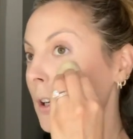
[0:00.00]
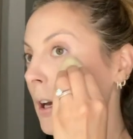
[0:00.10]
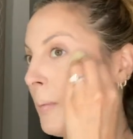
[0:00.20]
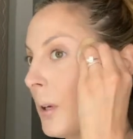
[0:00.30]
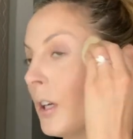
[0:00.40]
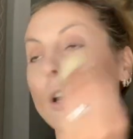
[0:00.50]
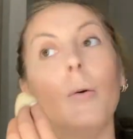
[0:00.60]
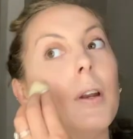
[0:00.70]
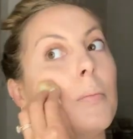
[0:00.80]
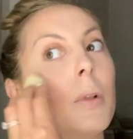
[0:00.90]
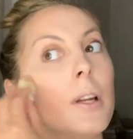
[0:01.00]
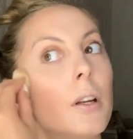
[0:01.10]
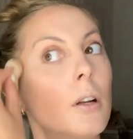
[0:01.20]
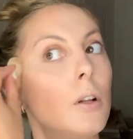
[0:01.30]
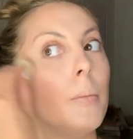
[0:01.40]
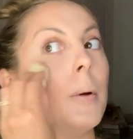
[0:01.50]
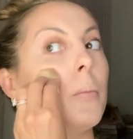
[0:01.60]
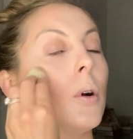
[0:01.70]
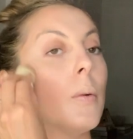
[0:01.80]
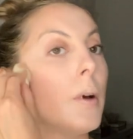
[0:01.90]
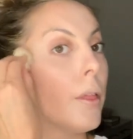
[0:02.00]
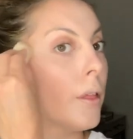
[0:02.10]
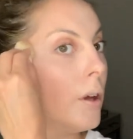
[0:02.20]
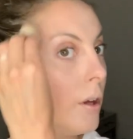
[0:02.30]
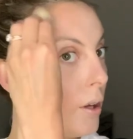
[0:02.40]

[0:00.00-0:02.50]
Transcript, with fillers: Now I'm gonna go in and blend it a little bit more with